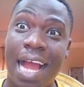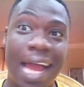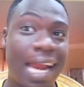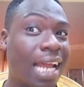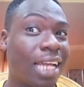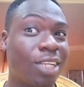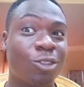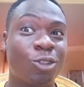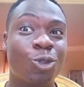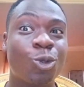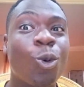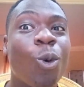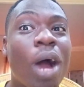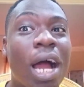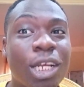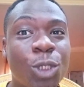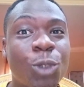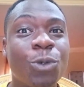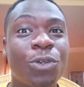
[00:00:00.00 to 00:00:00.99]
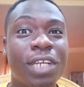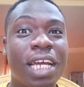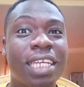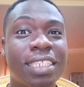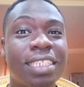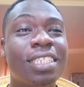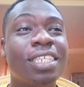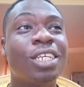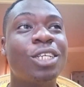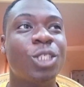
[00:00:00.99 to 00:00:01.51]
And I just thought I should
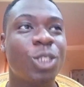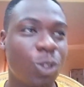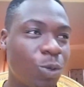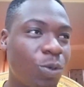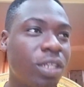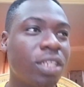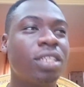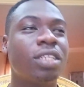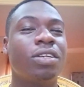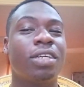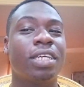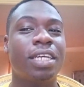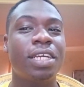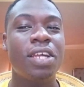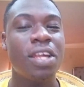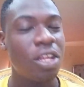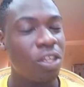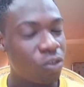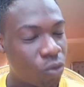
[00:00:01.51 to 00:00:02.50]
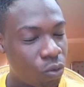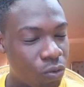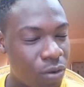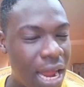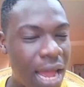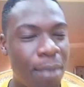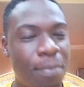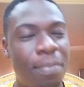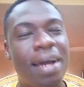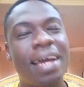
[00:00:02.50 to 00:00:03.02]
react to it okay so
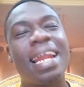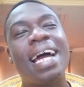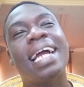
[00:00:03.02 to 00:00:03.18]
right about